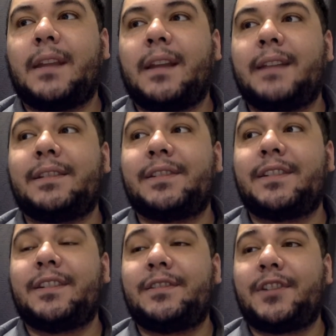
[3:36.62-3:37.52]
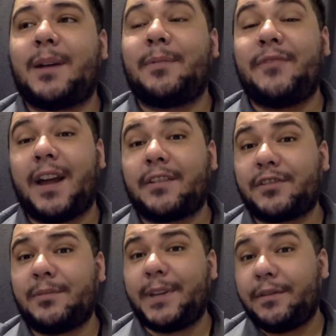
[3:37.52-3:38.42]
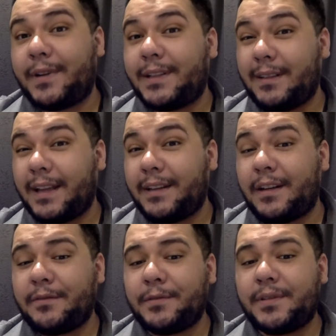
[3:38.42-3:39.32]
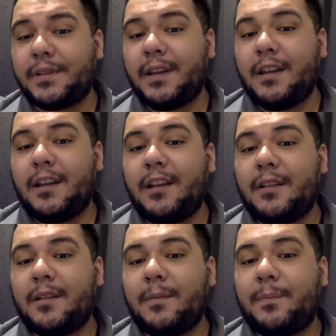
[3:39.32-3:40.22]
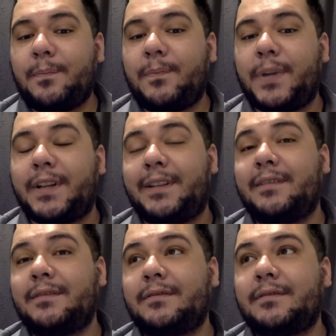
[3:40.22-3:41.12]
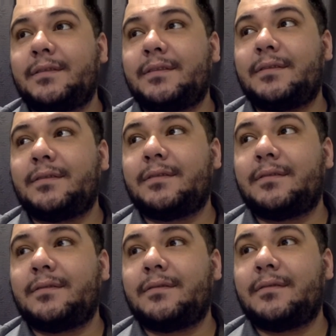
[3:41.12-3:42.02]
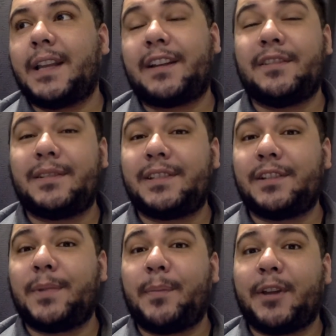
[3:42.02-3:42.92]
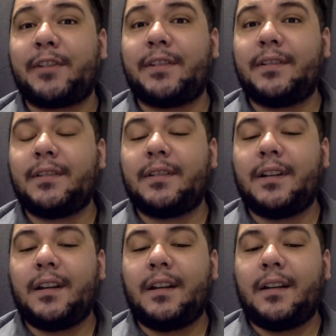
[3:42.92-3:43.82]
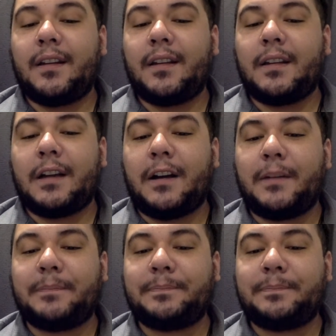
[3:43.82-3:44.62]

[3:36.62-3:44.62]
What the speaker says: It does a good job of not assuming you've read the light novels, but it could still be better. But